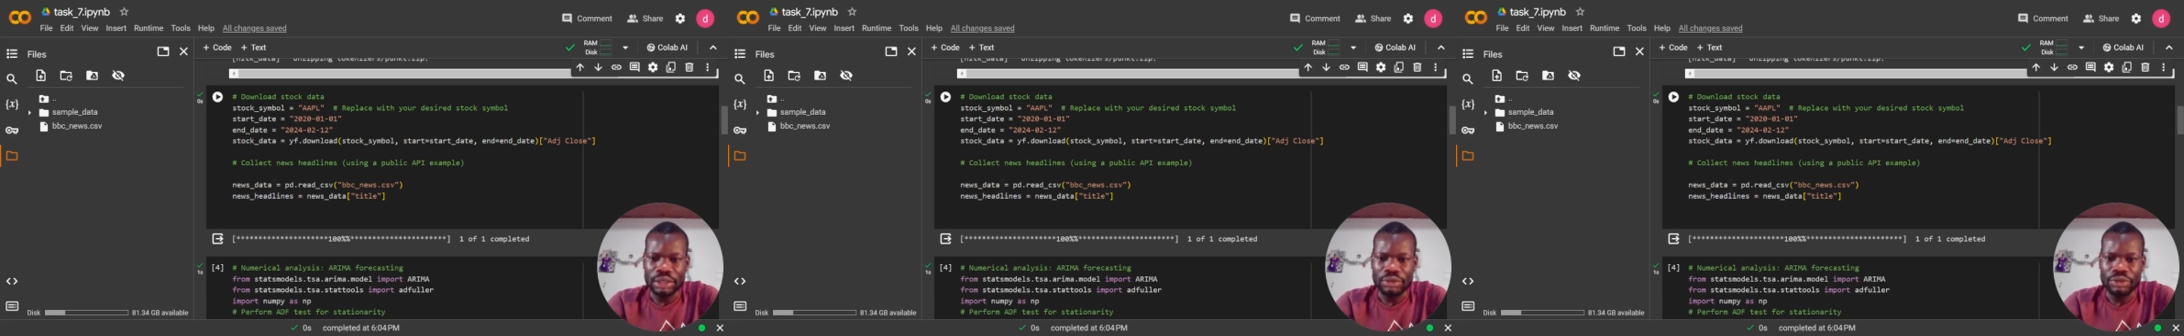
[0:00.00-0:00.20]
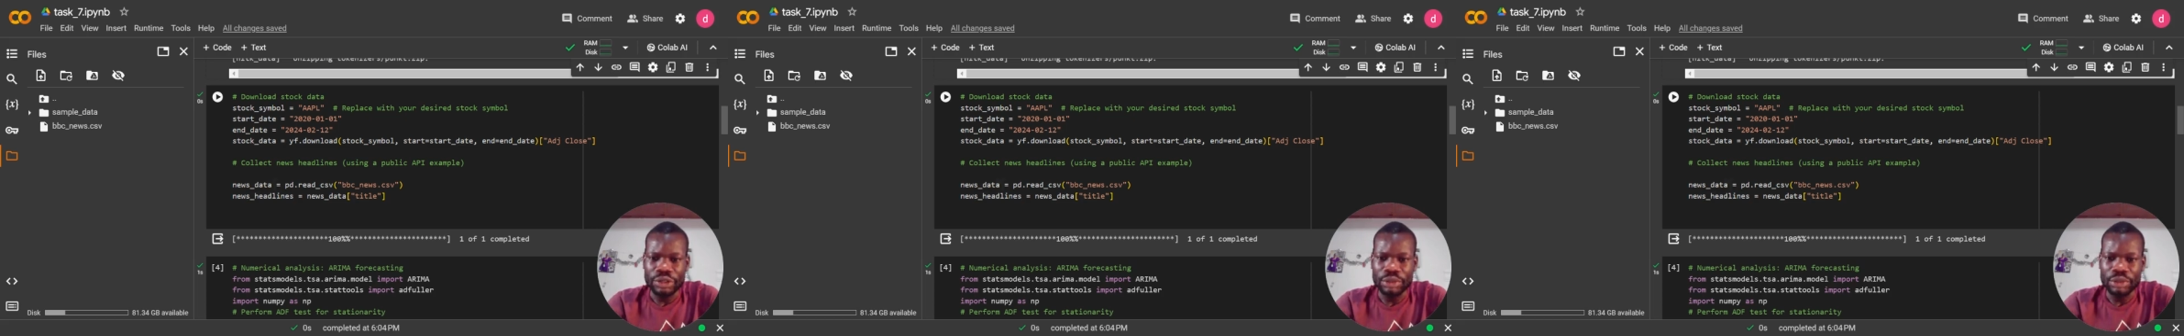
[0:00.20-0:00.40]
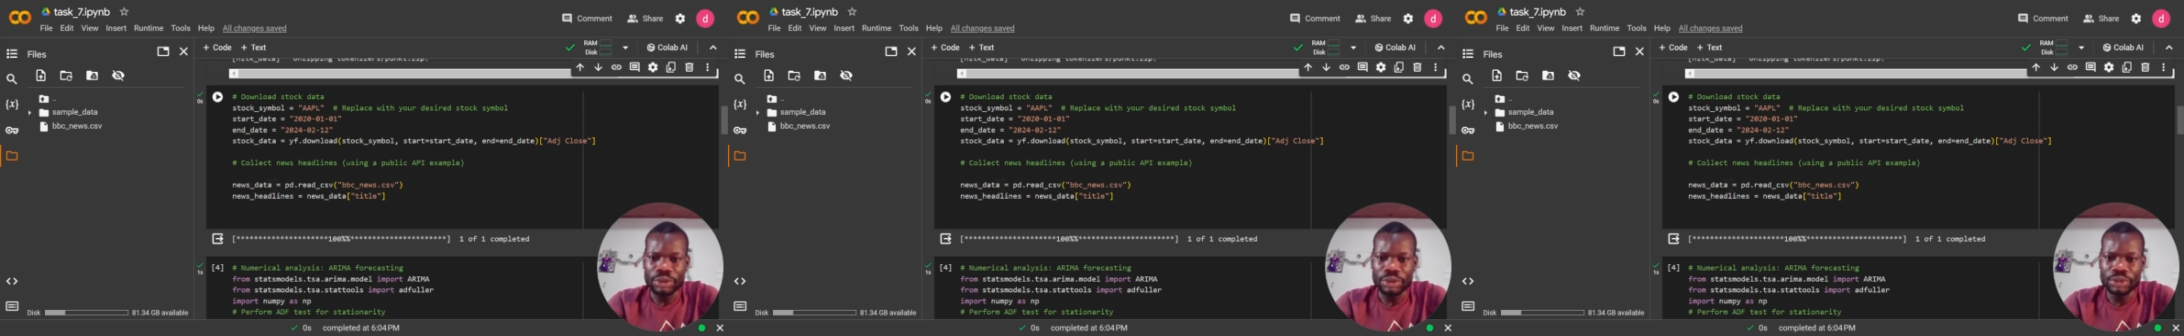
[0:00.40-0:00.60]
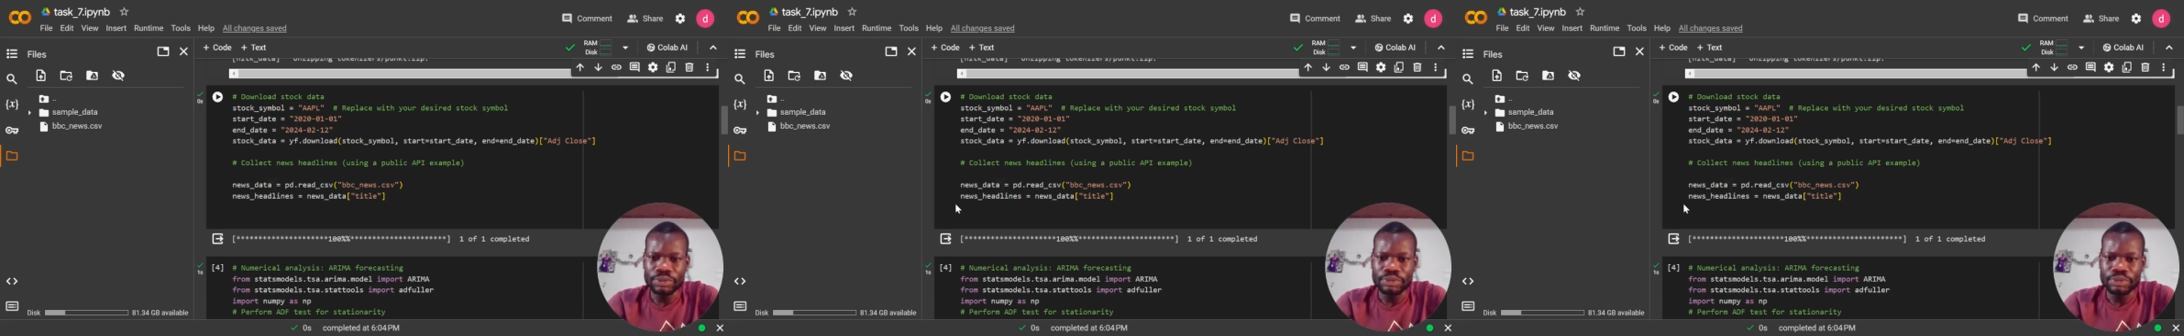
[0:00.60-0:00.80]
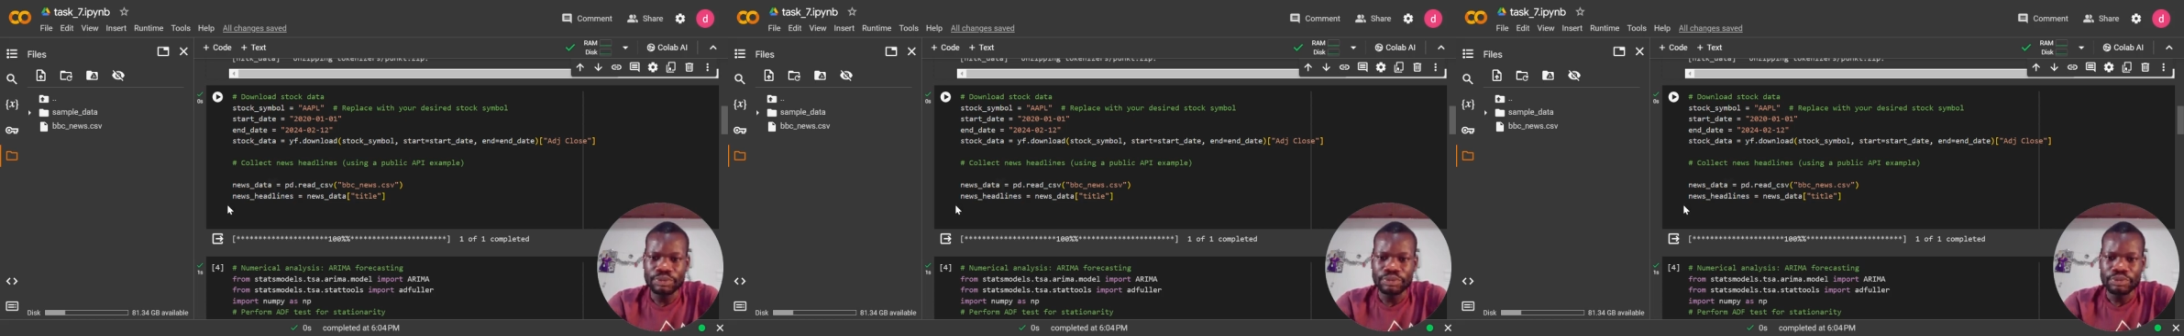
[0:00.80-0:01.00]
variable,
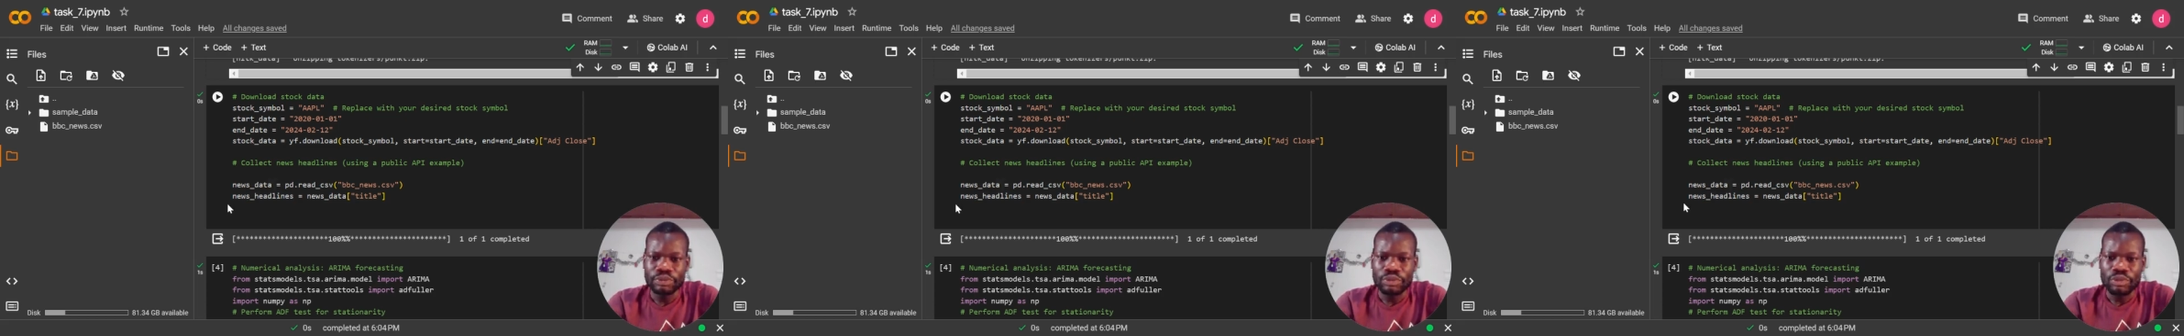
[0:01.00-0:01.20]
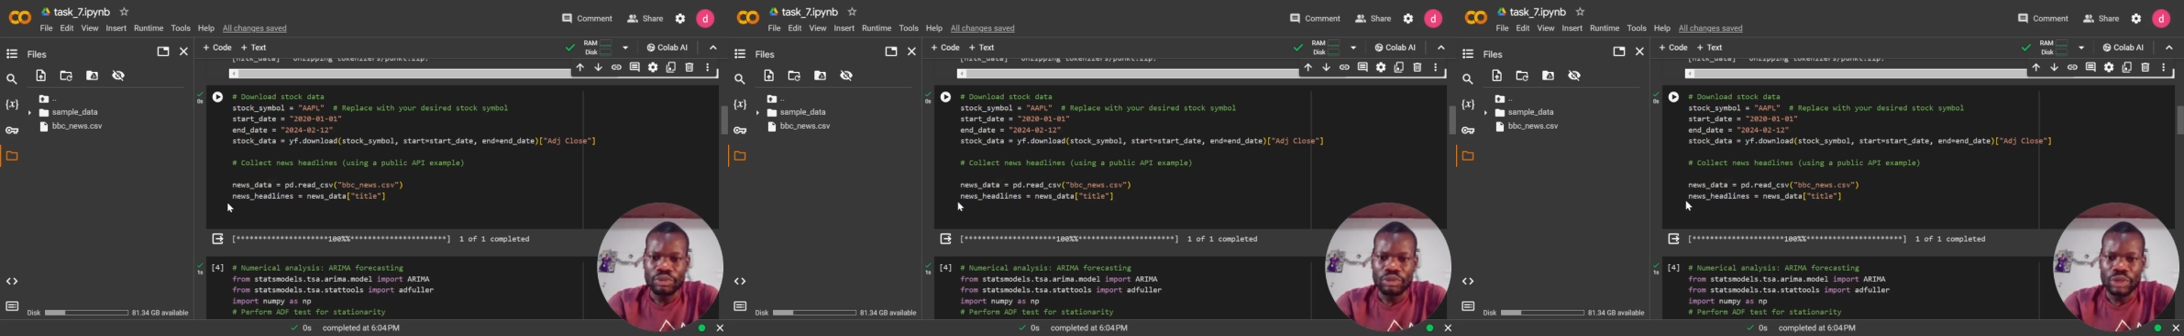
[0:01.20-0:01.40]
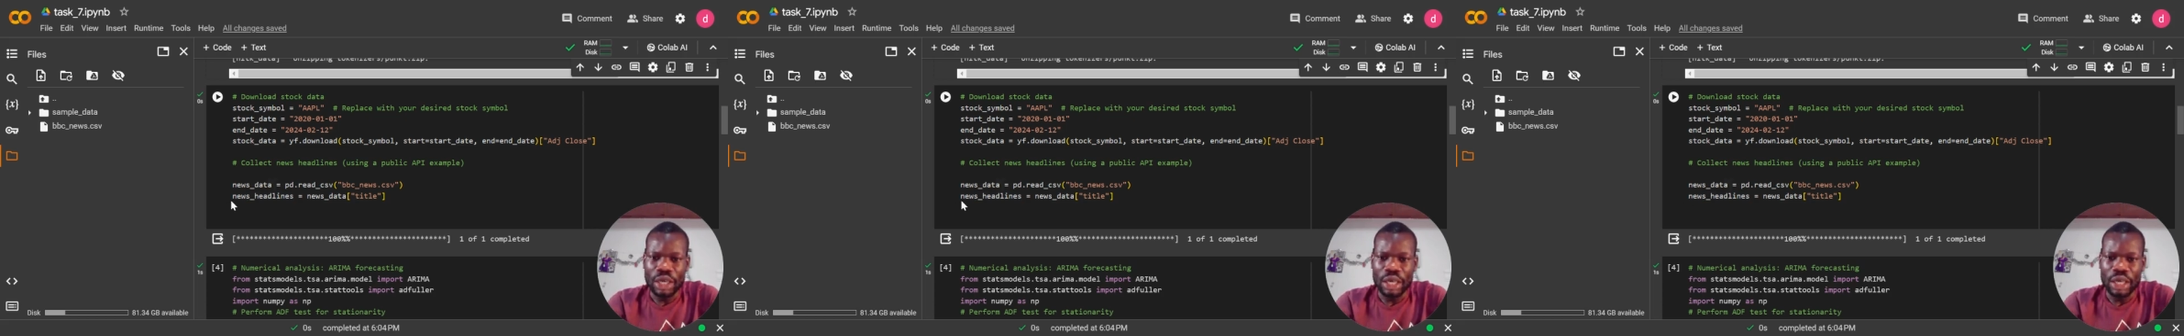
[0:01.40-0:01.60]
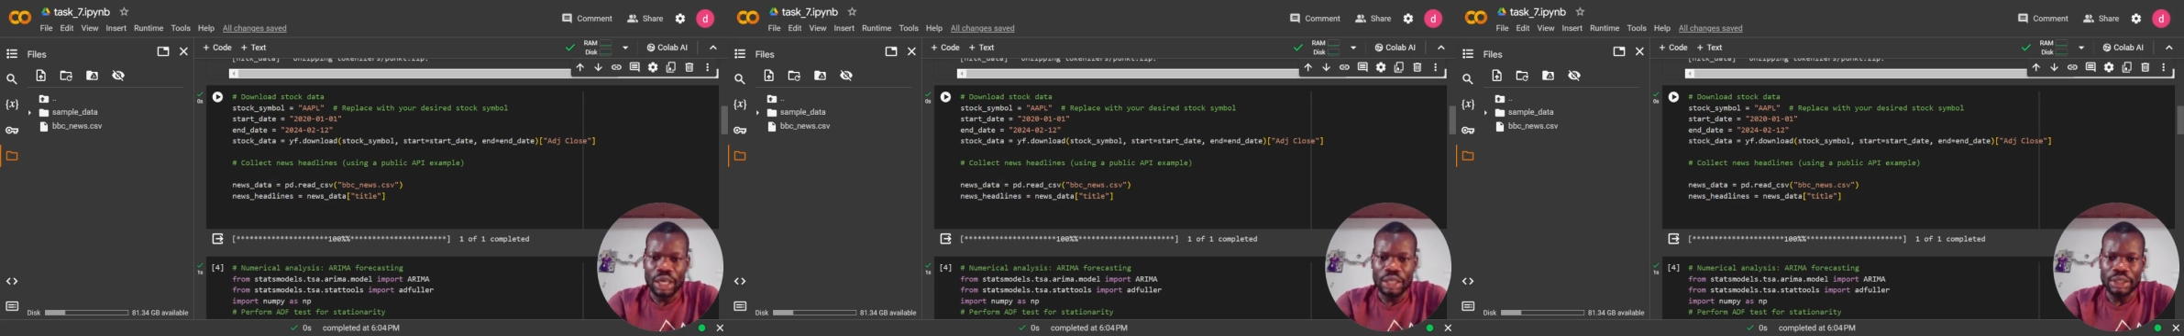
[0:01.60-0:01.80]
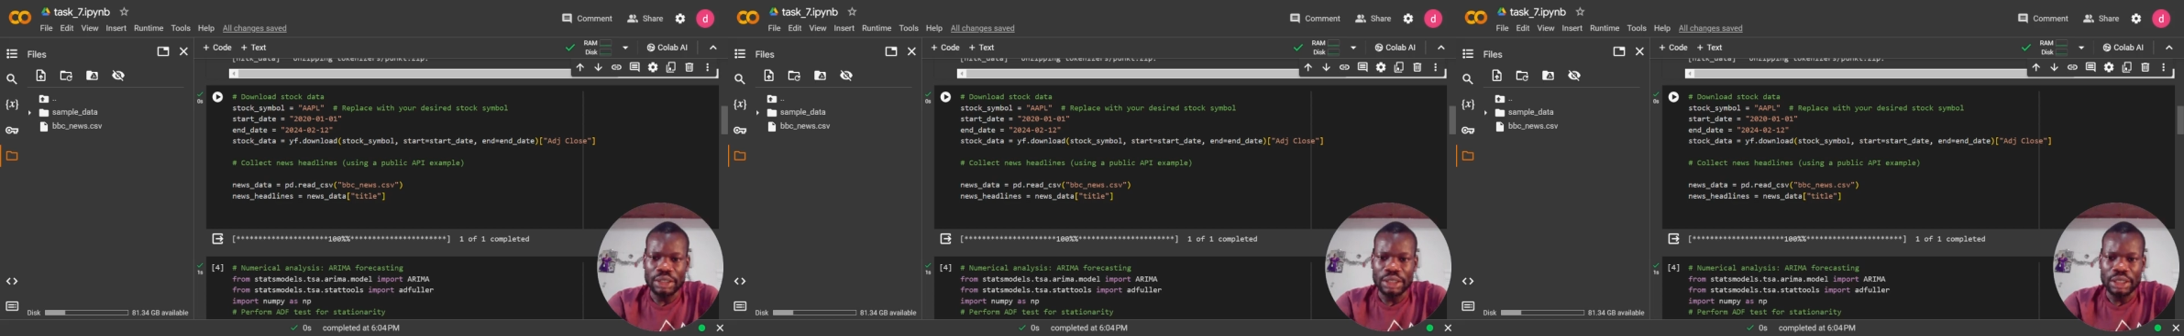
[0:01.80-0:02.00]

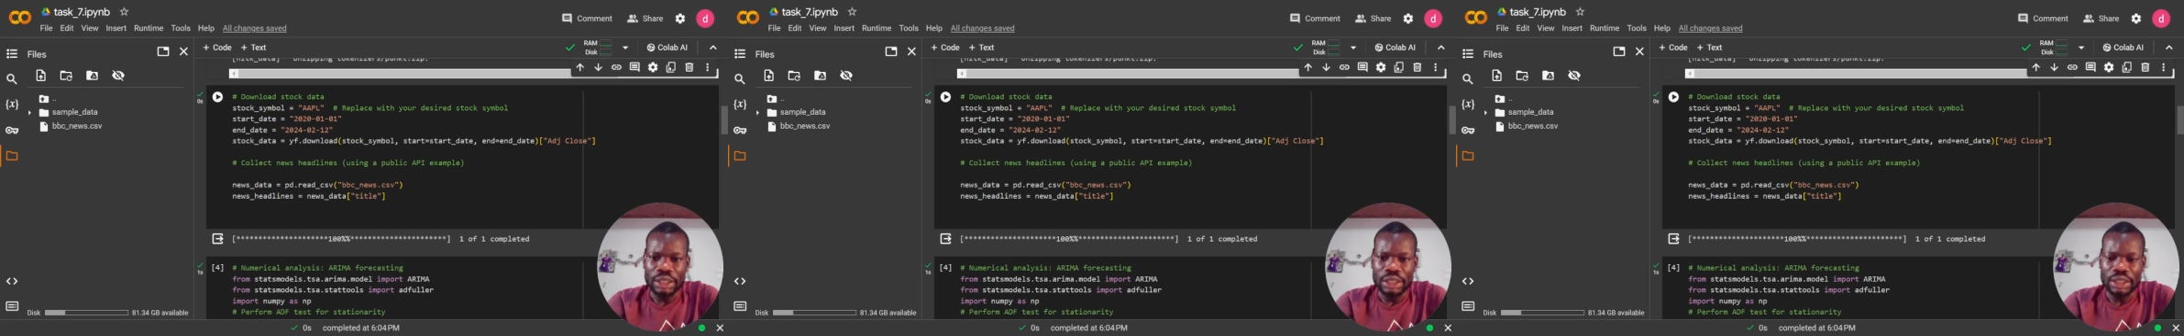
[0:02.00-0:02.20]
and